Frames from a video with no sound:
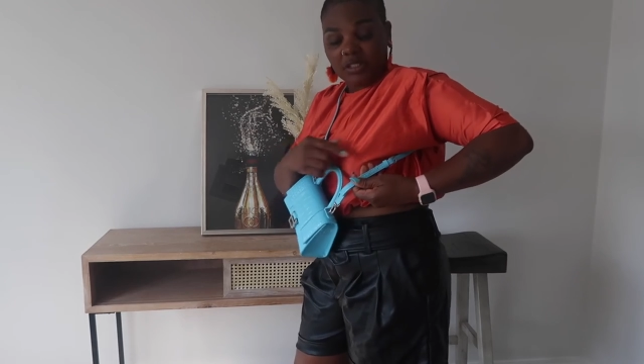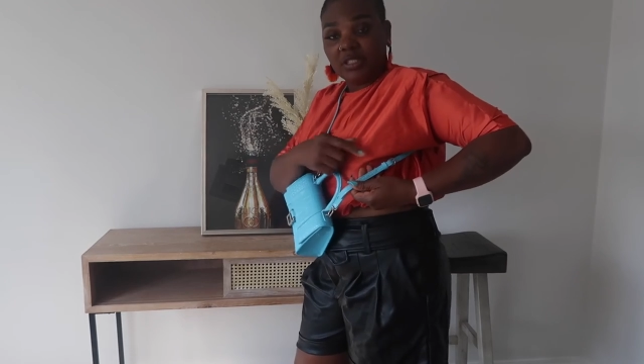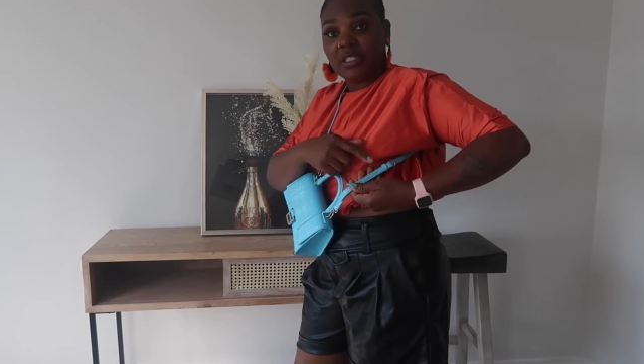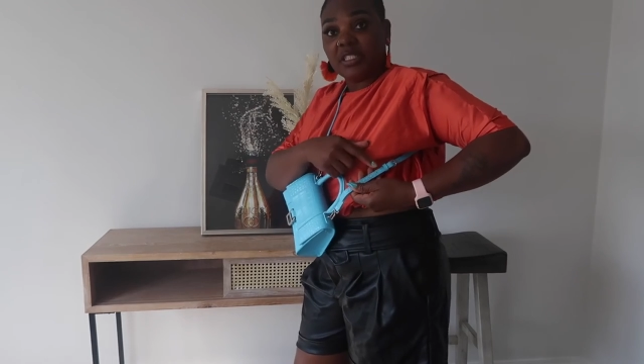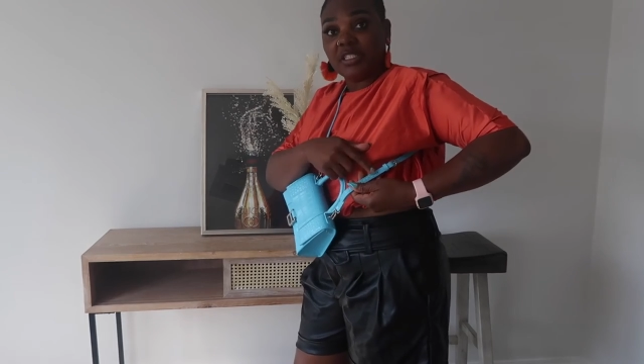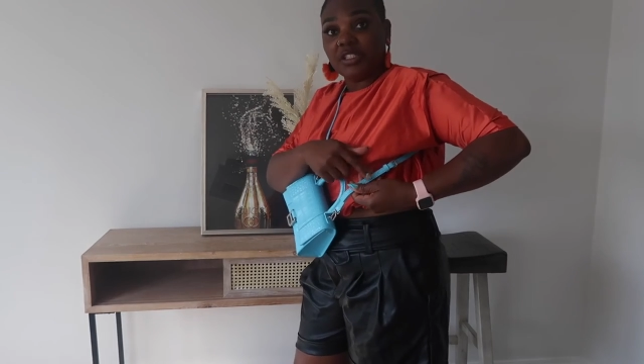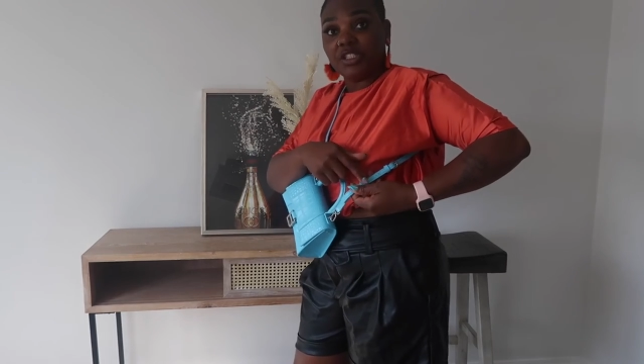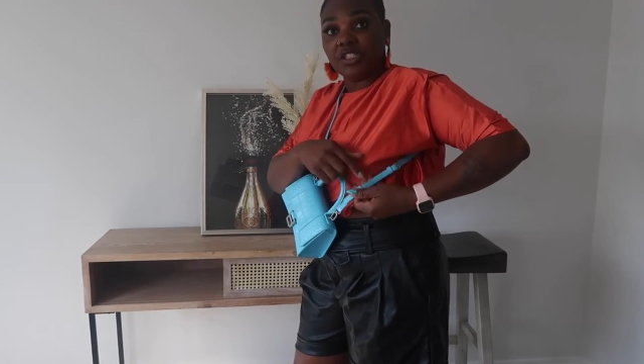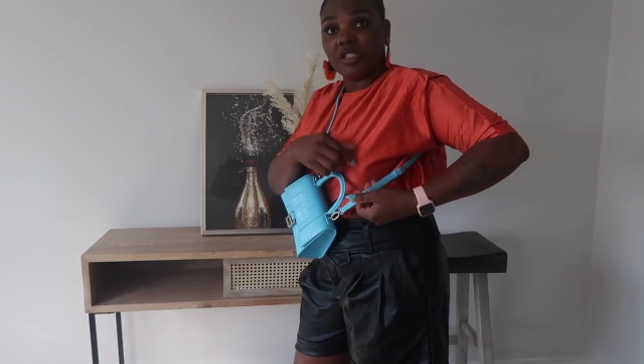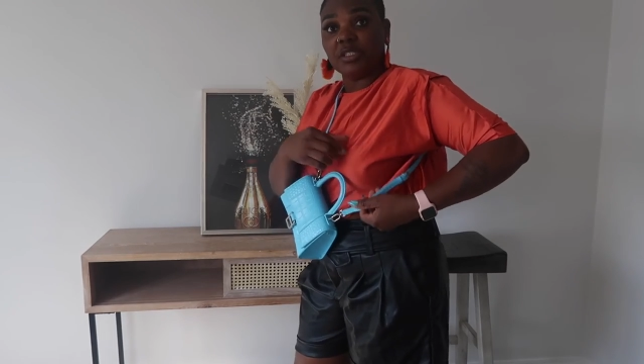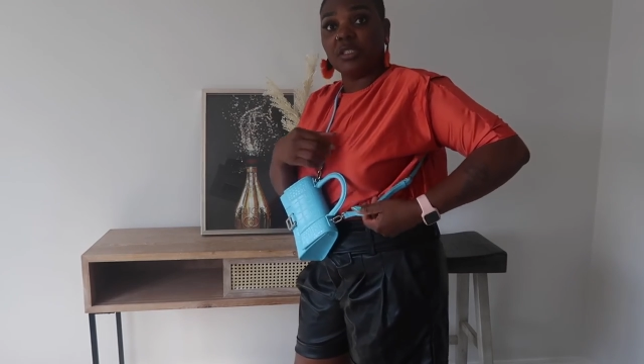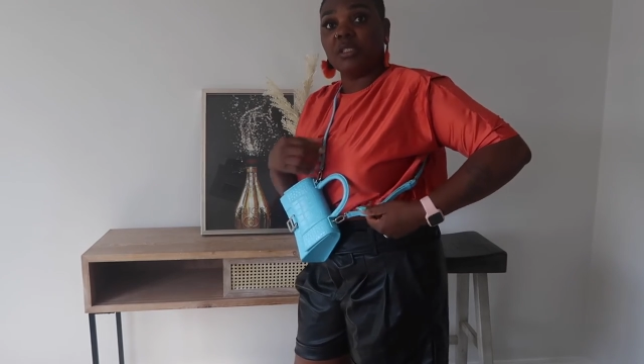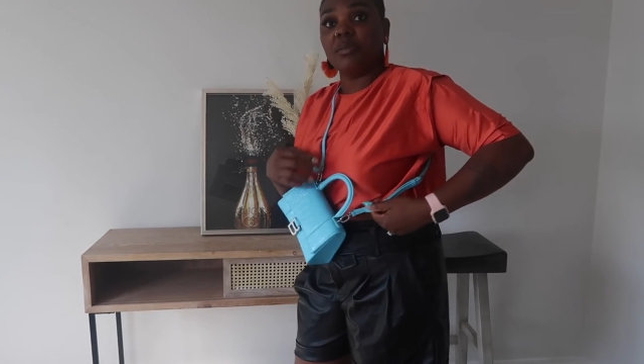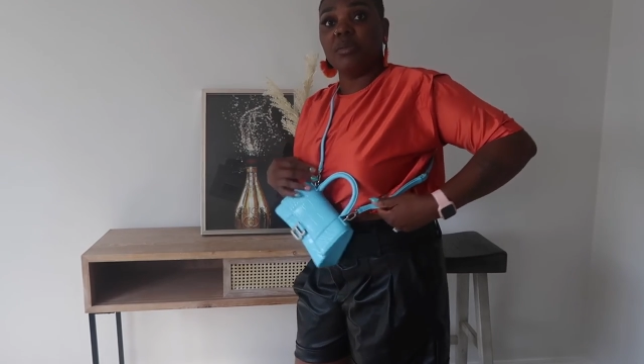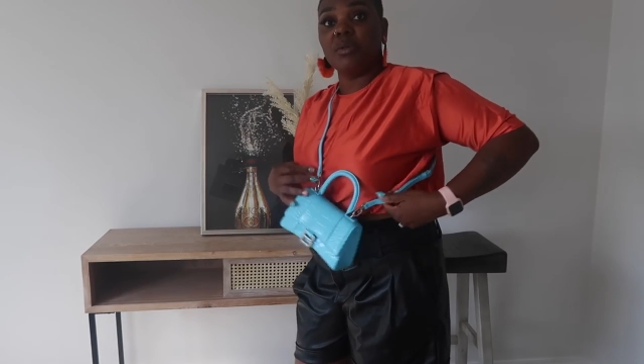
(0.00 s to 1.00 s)
They're
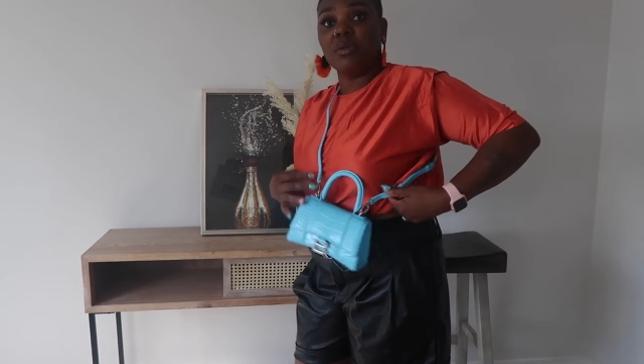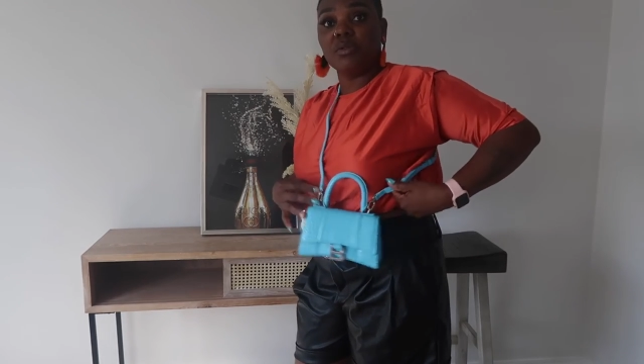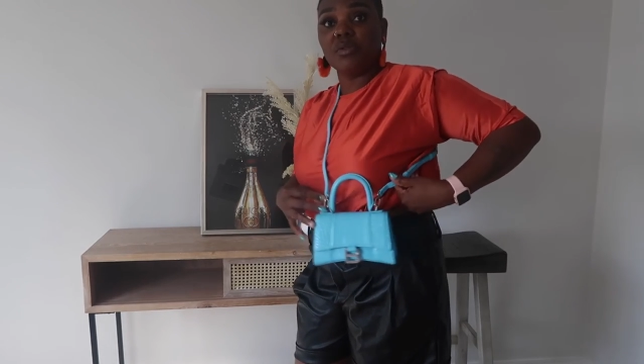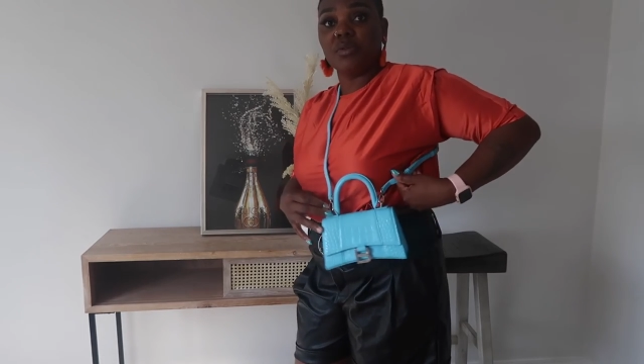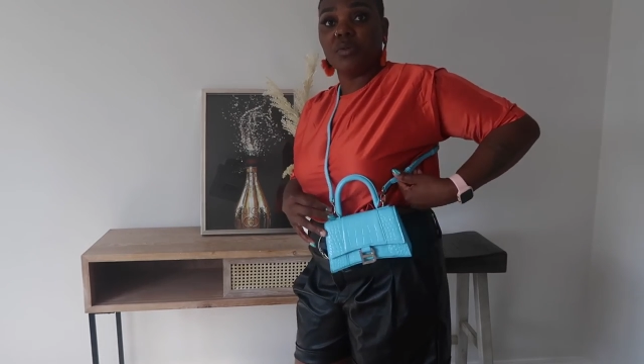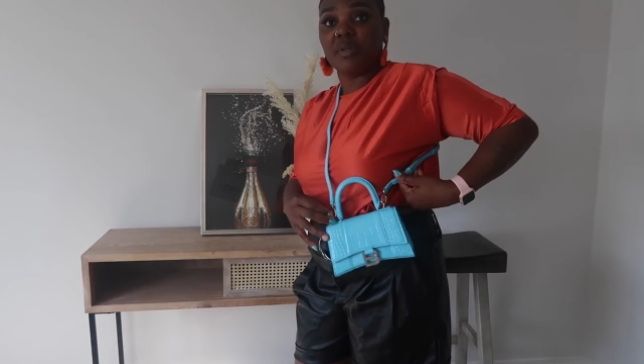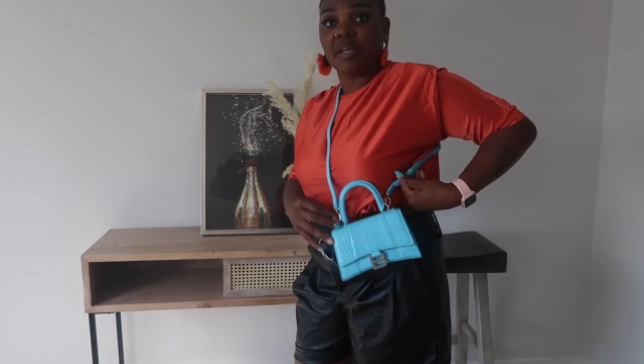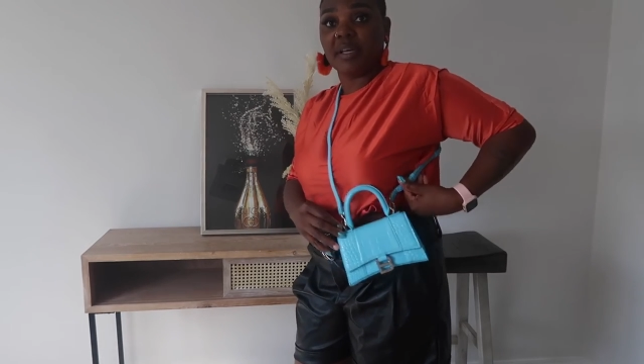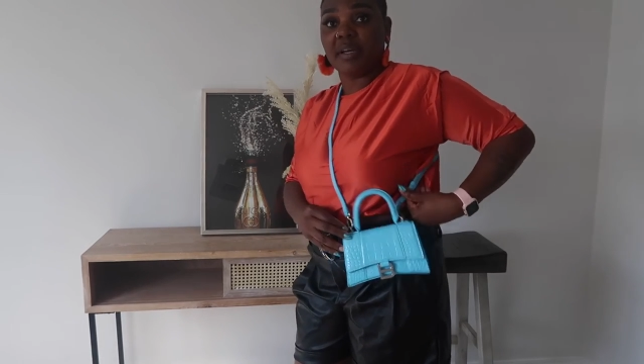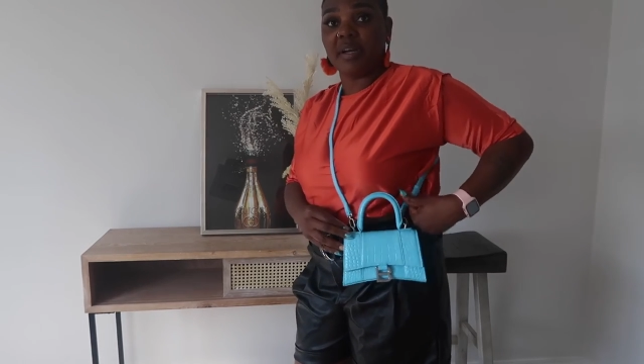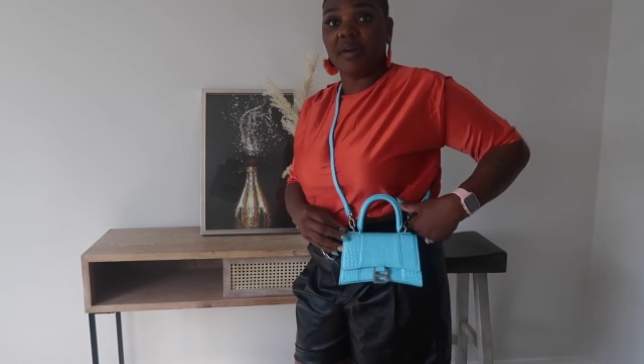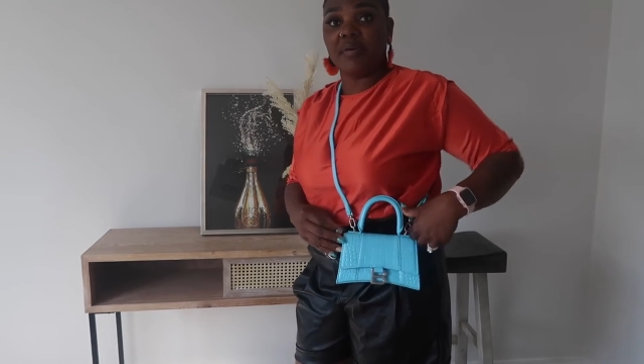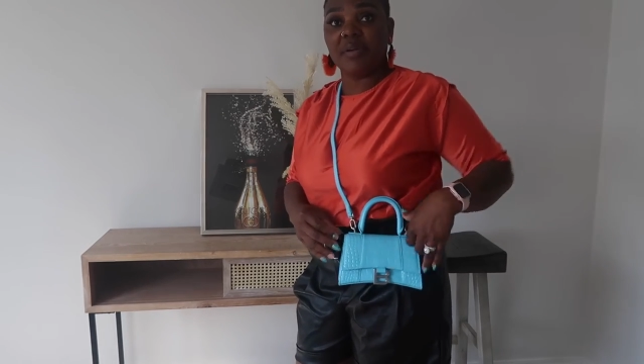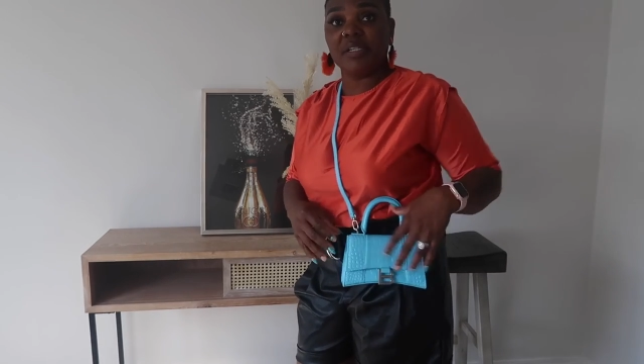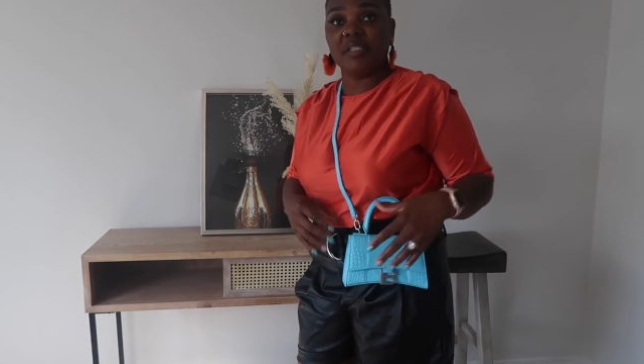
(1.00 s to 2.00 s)
adjustable, so you can
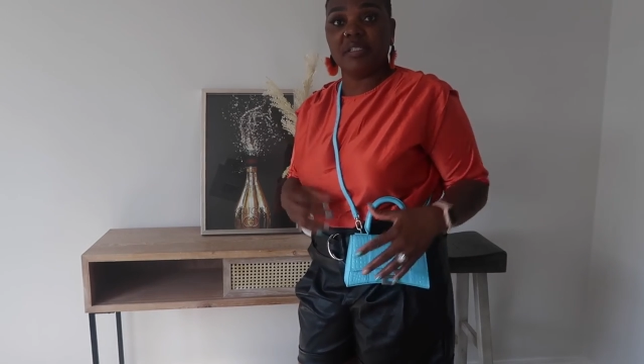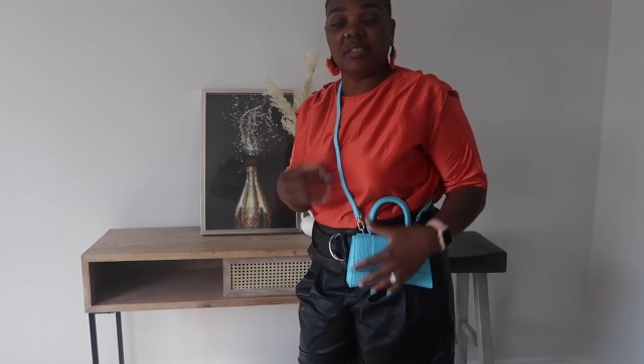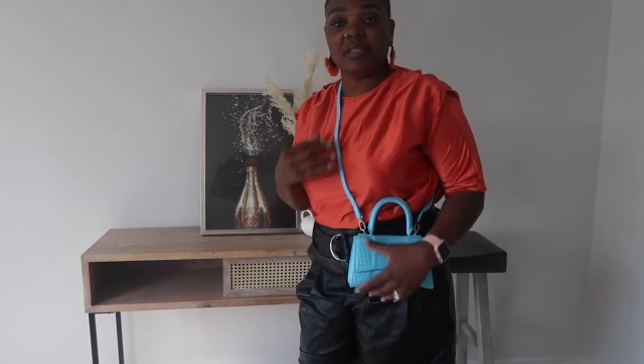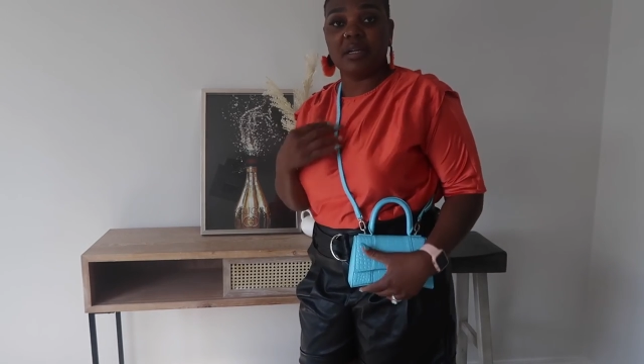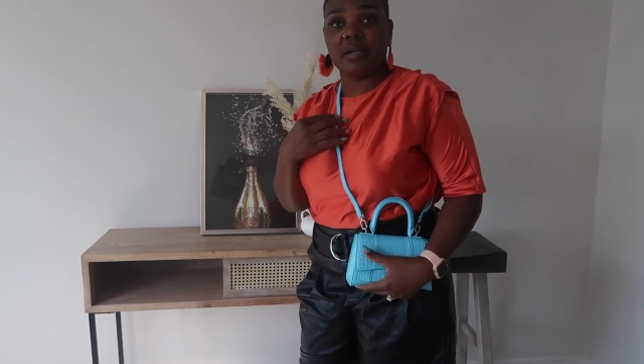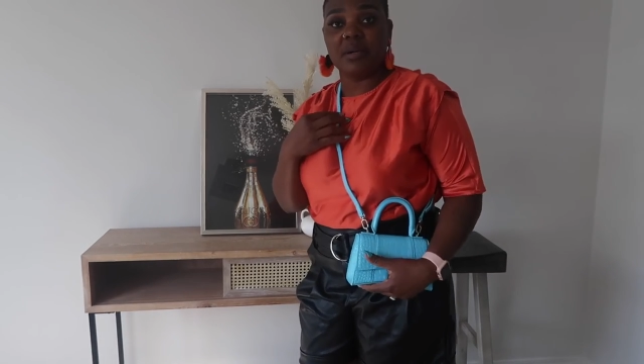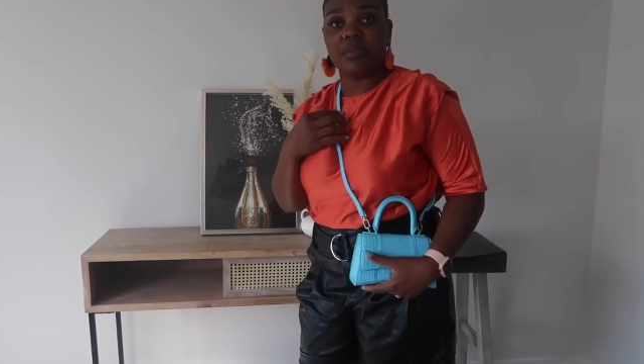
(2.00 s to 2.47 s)
carry it